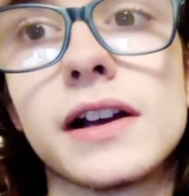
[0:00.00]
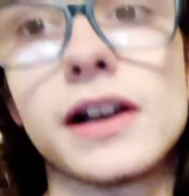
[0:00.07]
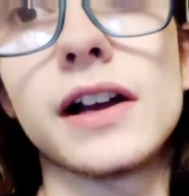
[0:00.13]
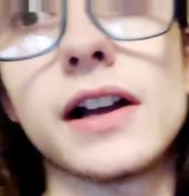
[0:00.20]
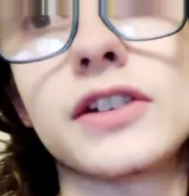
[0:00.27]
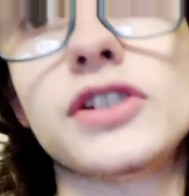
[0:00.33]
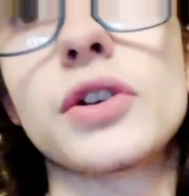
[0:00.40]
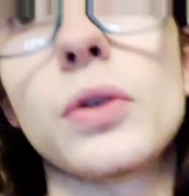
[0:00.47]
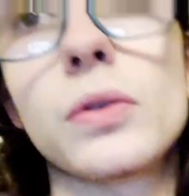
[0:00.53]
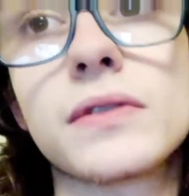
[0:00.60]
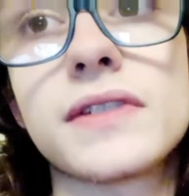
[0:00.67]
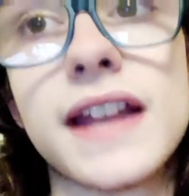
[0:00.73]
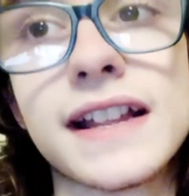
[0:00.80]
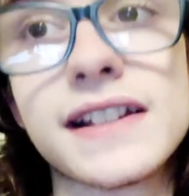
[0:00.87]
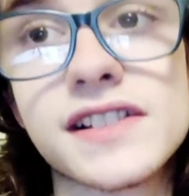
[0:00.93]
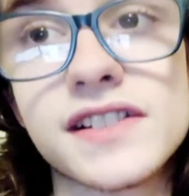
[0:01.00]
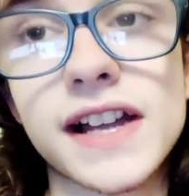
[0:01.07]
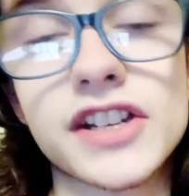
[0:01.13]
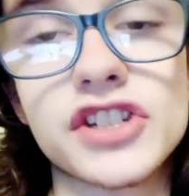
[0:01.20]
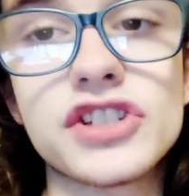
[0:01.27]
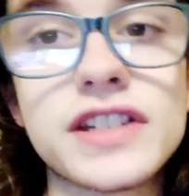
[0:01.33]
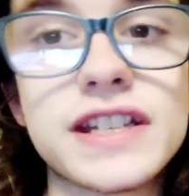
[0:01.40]
adult
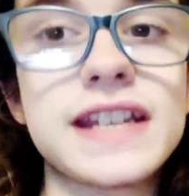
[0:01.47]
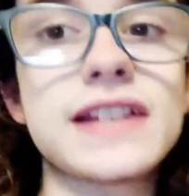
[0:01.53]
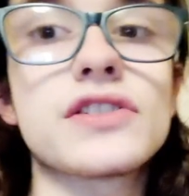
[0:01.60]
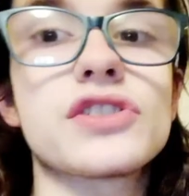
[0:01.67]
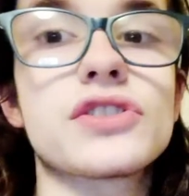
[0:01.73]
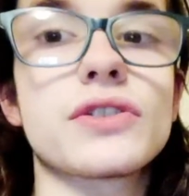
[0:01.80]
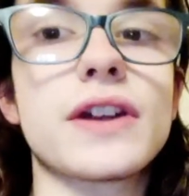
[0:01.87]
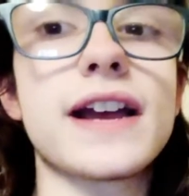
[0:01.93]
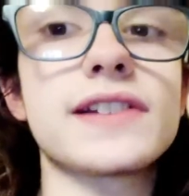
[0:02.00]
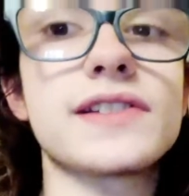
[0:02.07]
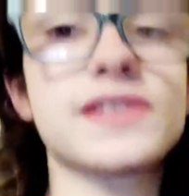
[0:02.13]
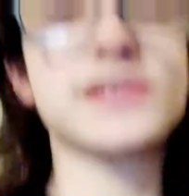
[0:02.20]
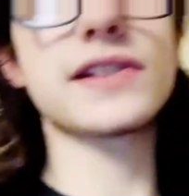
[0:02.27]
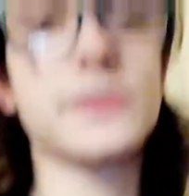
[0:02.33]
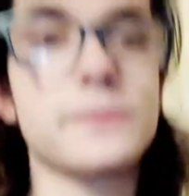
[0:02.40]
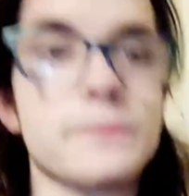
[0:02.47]
slash teen stress.